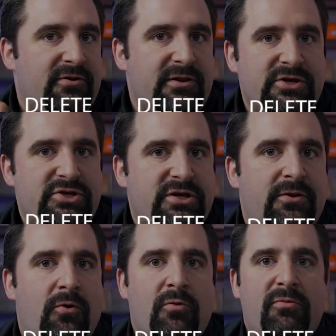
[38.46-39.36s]

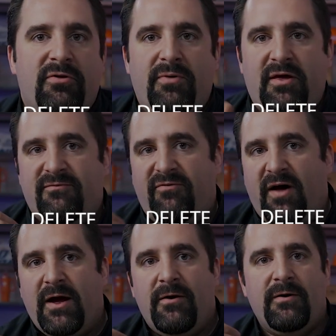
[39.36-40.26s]
deletion or misplaced
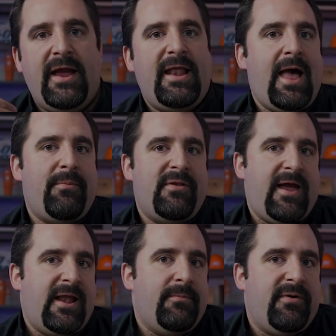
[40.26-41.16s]
file can happen
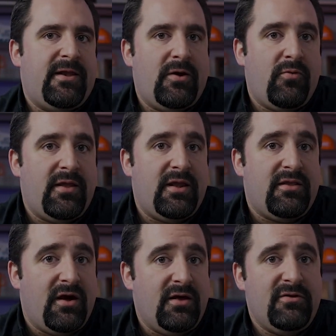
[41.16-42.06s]
to anybody, and when it
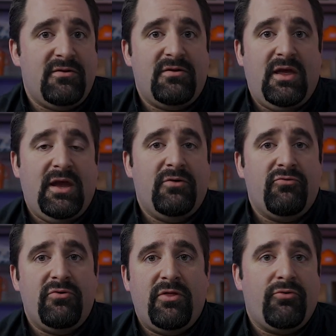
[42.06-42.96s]
does, it can
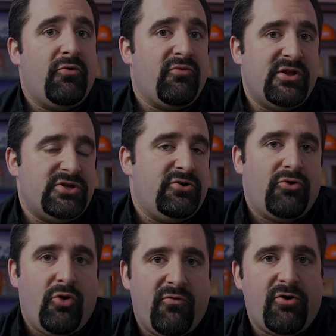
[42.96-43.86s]
really throw a wrench into
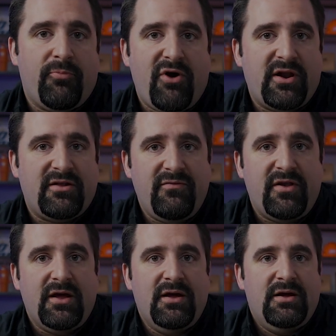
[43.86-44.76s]
your overall
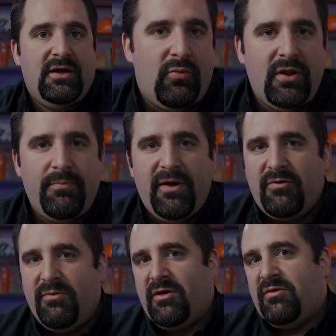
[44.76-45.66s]
productivity. And one of the
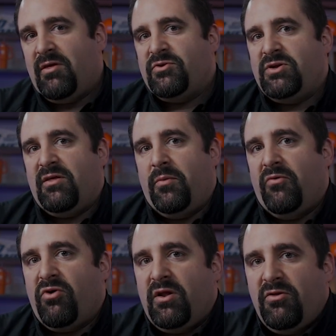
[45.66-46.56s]
biggest misconceptions that we
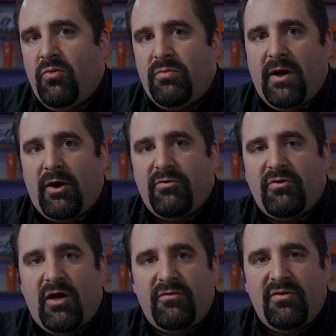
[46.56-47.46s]
run into with
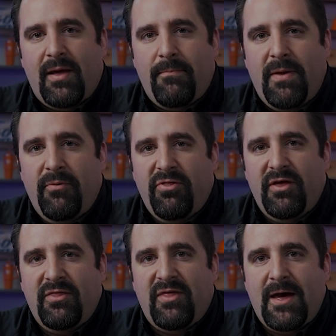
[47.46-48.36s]
Microsoft is that people
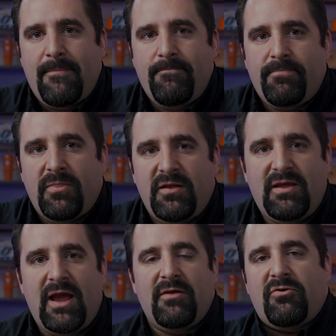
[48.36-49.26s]
think that the
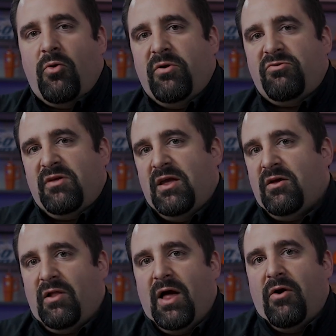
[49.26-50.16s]
data is always just in
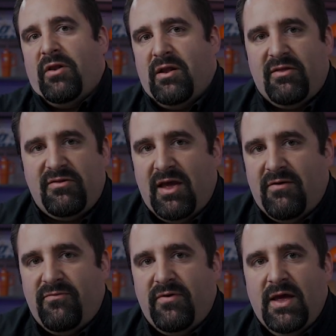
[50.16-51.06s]
the cloud and it's safe.